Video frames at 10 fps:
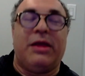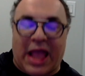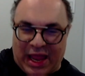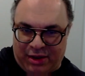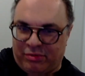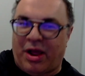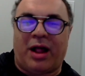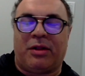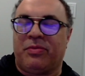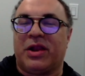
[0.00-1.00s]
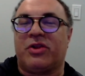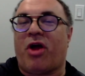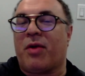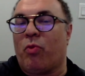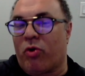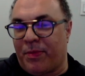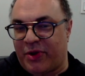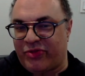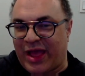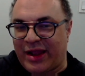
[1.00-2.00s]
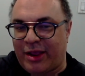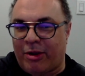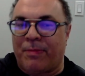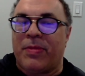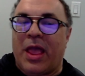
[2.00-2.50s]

And I'm going to talk more about that here.